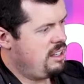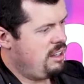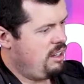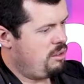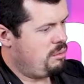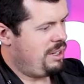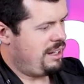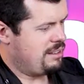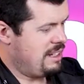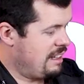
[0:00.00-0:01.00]
the Omen
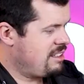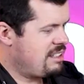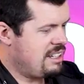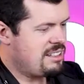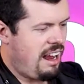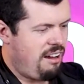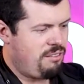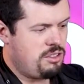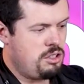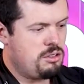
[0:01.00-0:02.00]
X. Now this does
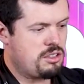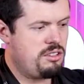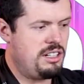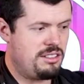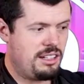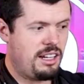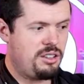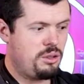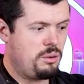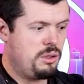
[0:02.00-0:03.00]
have two screens, in
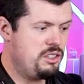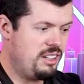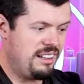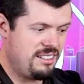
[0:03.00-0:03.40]
case you're wondering.